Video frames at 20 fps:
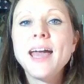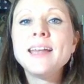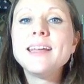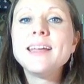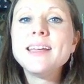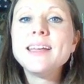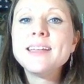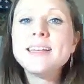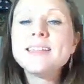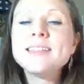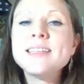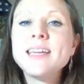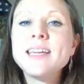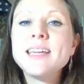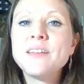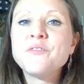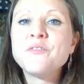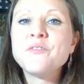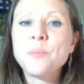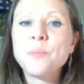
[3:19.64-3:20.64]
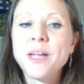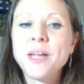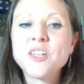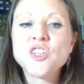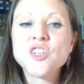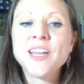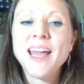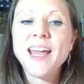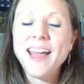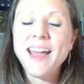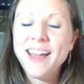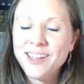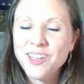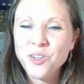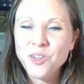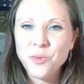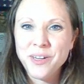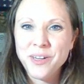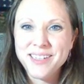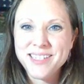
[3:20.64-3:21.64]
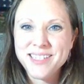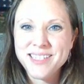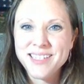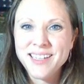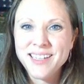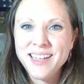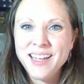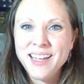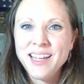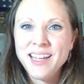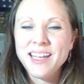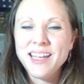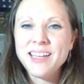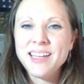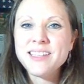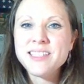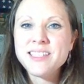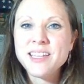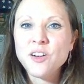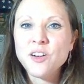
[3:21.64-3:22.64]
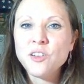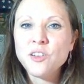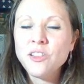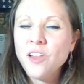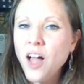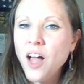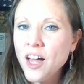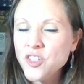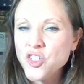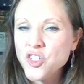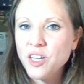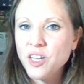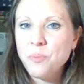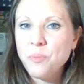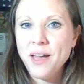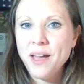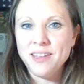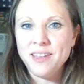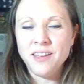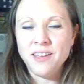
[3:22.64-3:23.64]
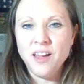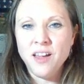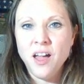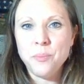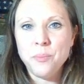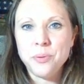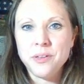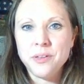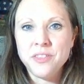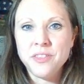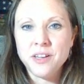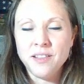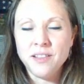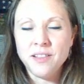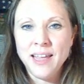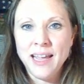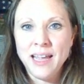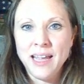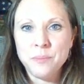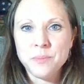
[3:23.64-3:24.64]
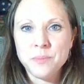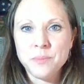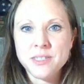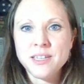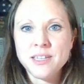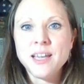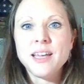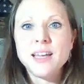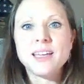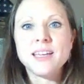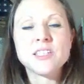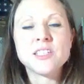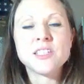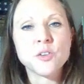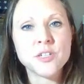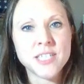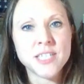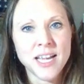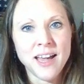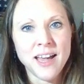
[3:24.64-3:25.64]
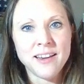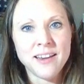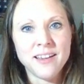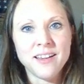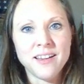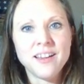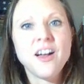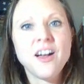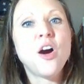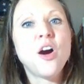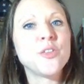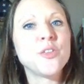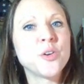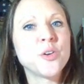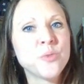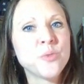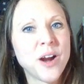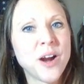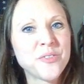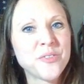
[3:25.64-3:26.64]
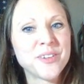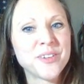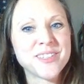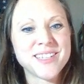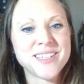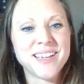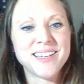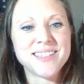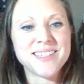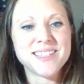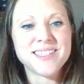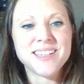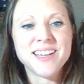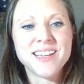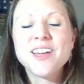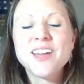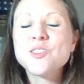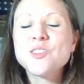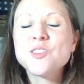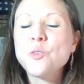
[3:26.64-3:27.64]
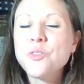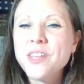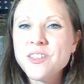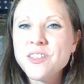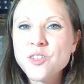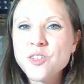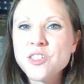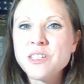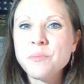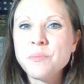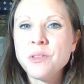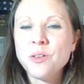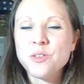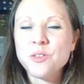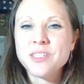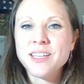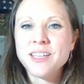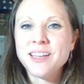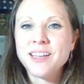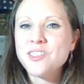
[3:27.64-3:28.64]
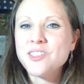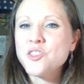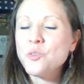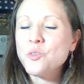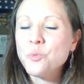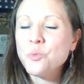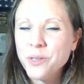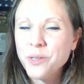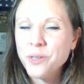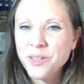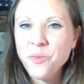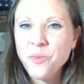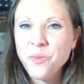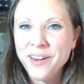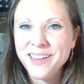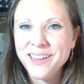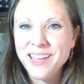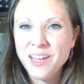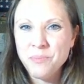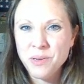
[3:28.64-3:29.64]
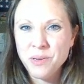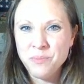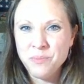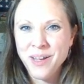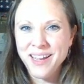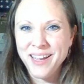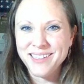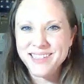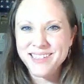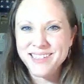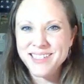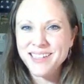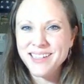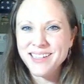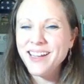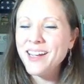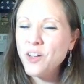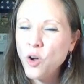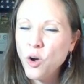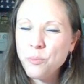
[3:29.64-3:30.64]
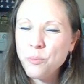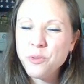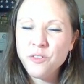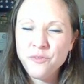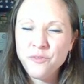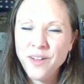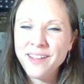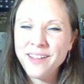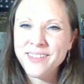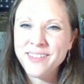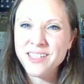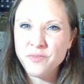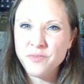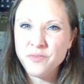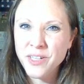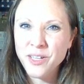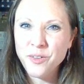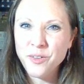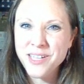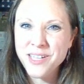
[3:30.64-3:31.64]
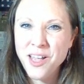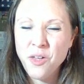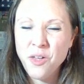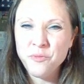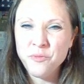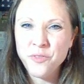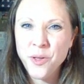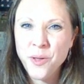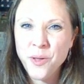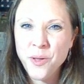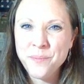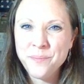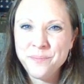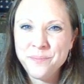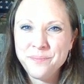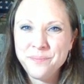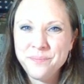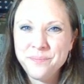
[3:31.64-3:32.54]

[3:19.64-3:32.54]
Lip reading: And is the information accurate? Is there logic backing up the claims? Is there data? Are there references? So these are some of those things that you really want to keep in mind. I hope you find these videos helpful.